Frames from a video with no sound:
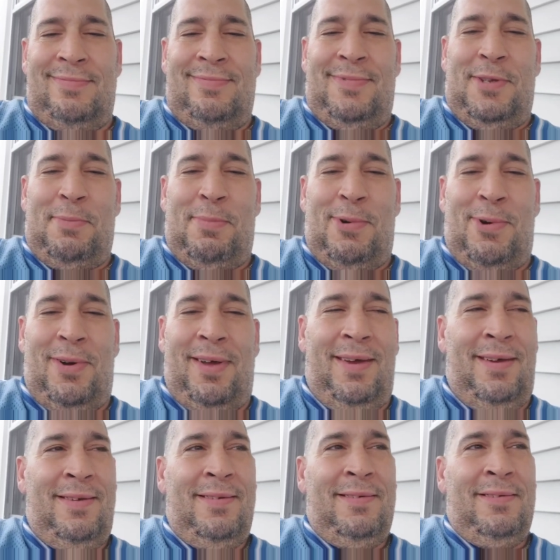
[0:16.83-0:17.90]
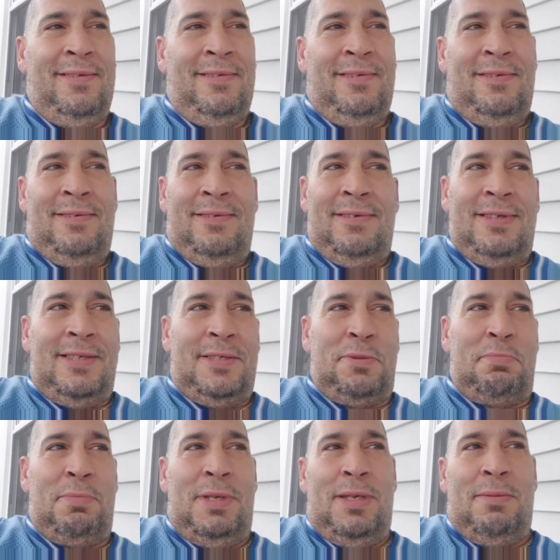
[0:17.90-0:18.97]
your boy. It's
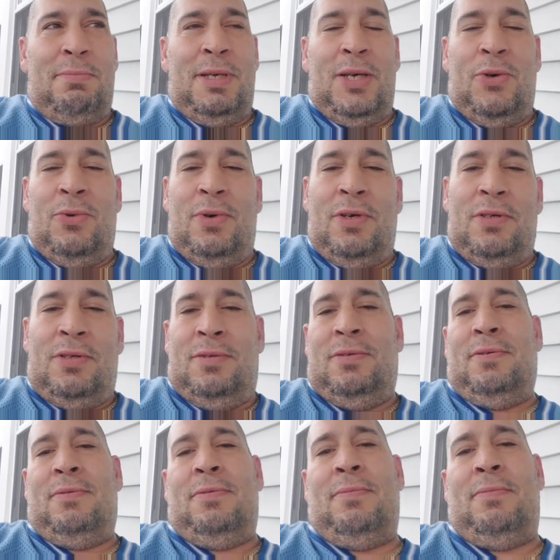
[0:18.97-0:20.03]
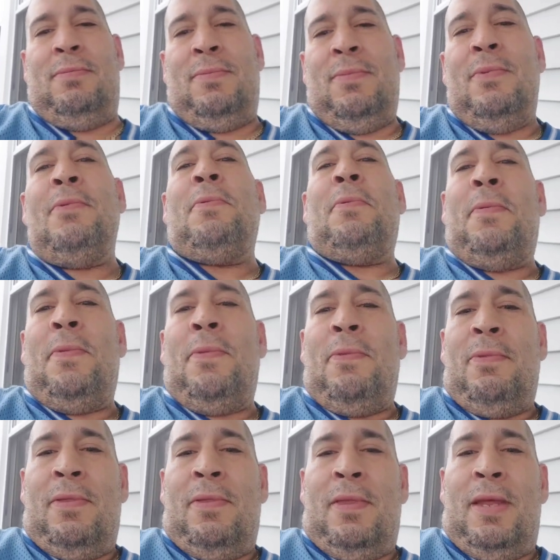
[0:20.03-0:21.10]
me, Big Wil.
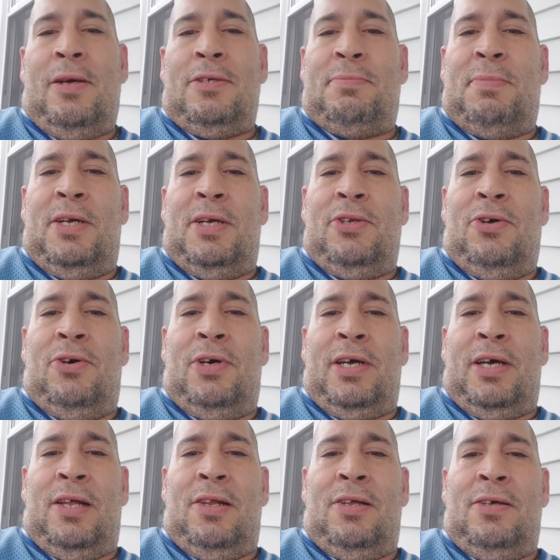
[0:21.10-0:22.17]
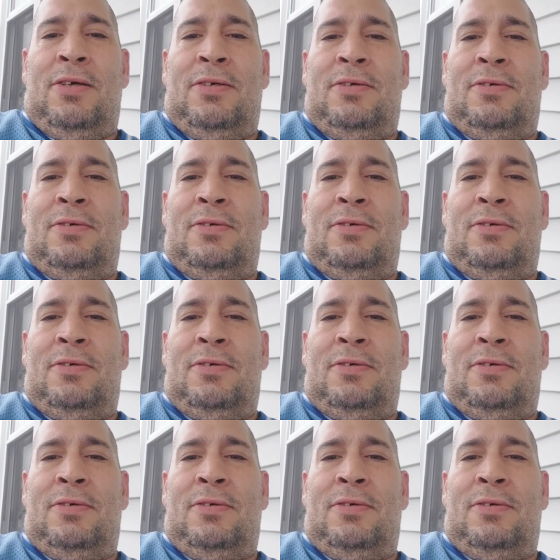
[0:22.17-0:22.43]
That was my dog, Ella.